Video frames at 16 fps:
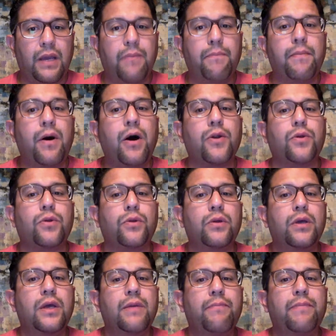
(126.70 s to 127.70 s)

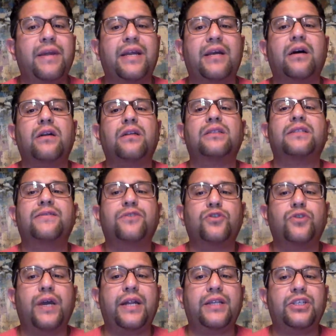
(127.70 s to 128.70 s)
model metacognitive
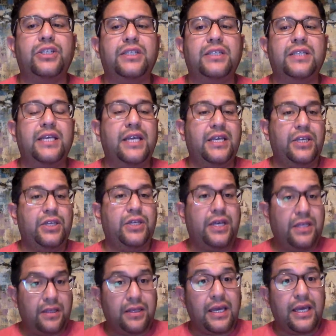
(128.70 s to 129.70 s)
strategies that
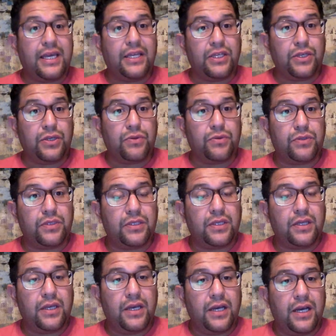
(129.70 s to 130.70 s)
they can use
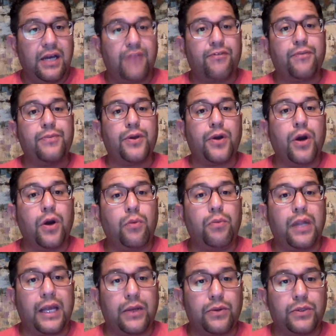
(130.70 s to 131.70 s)
from their
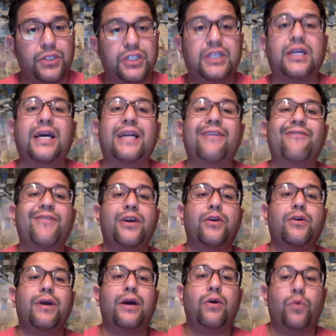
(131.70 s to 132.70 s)
home language to kind of
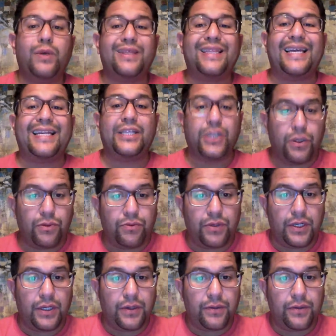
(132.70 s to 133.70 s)
figure out what they don't
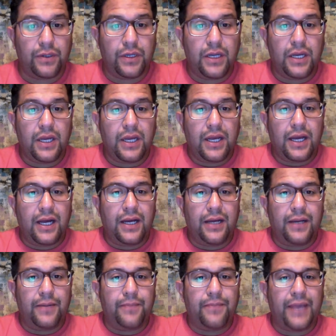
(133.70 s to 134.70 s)
know.
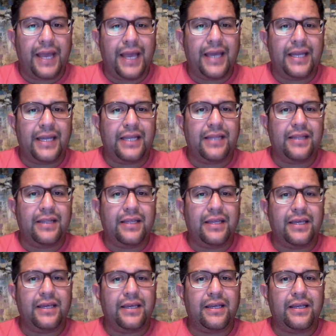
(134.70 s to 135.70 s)
And in
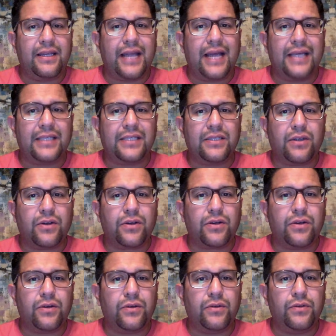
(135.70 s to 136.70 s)
the last
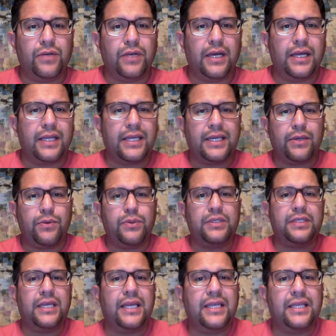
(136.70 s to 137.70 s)
article, I think it
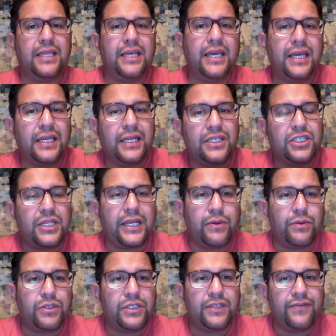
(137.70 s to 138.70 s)
was in the English
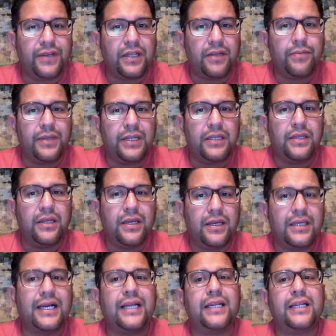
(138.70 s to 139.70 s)
Language Development
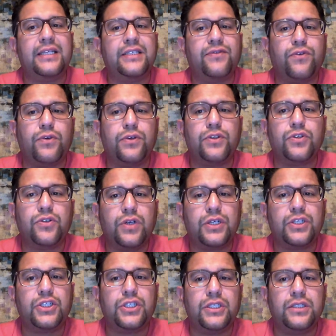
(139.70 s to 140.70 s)
Guidelines for
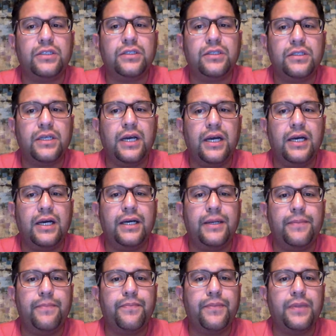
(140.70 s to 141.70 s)
Instruction,
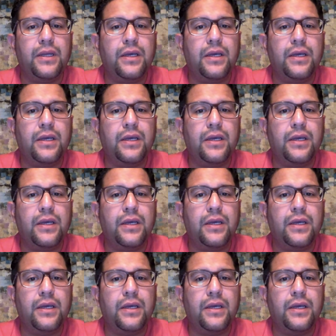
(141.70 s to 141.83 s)
um,